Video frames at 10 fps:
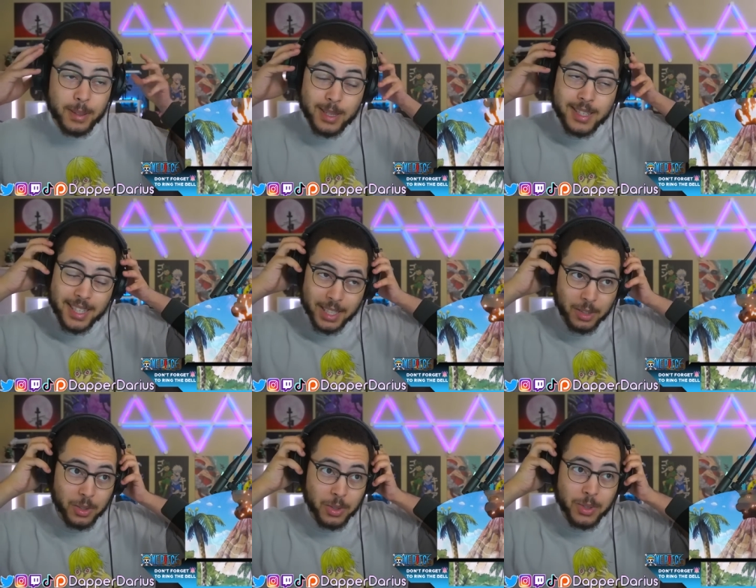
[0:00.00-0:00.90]

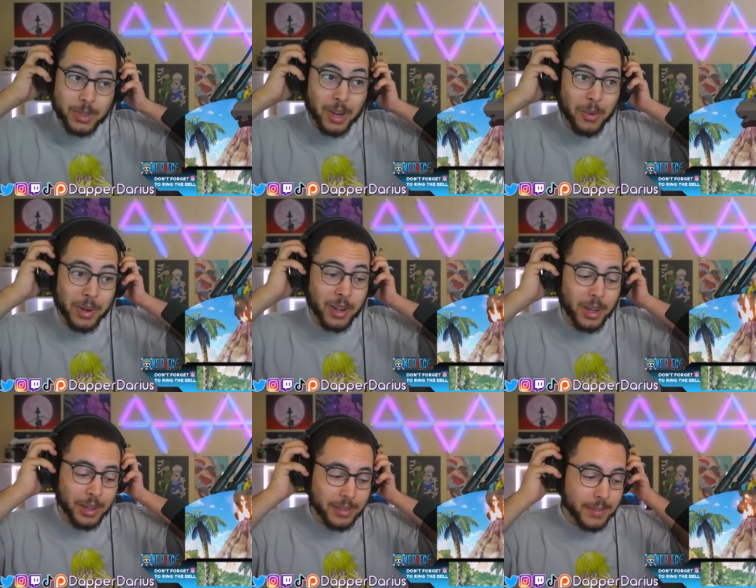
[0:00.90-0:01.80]
Signal is going
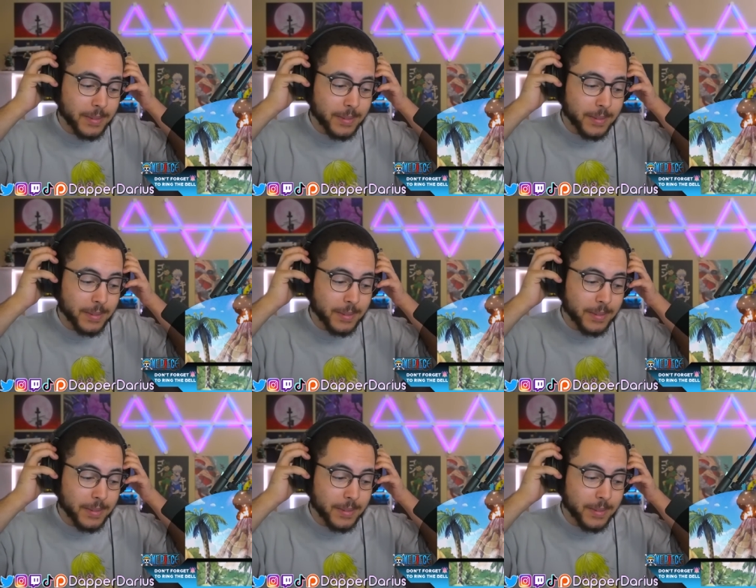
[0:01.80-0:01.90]
off.